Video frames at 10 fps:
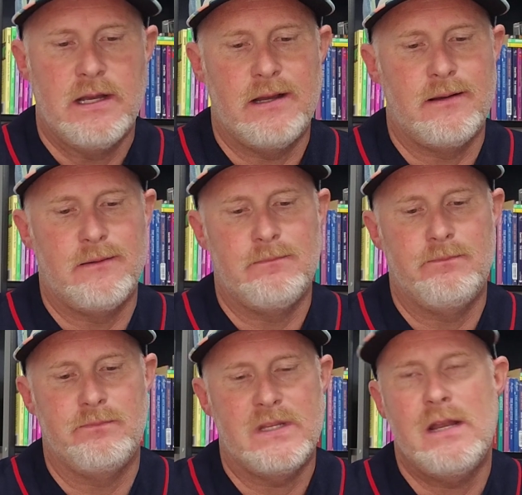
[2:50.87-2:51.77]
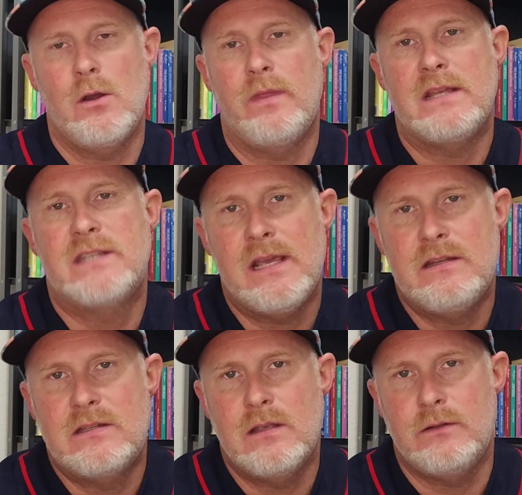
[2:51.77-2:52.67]
You know, they
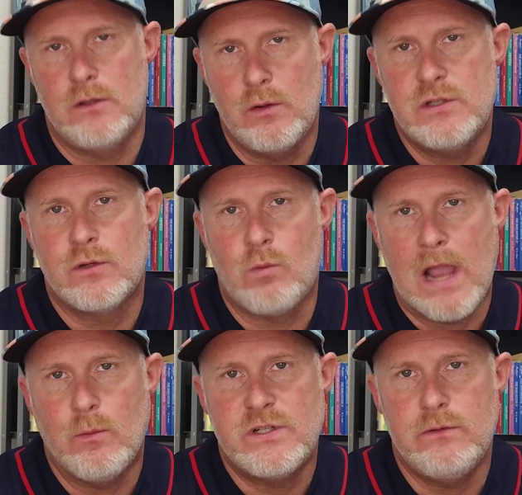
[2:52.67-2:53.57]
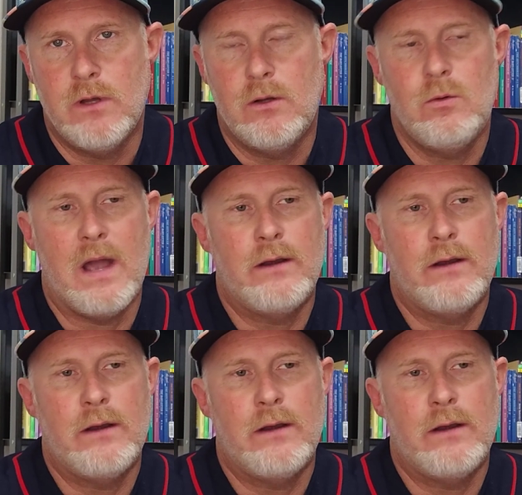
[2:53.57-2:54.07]
say, you know, you should write what you know.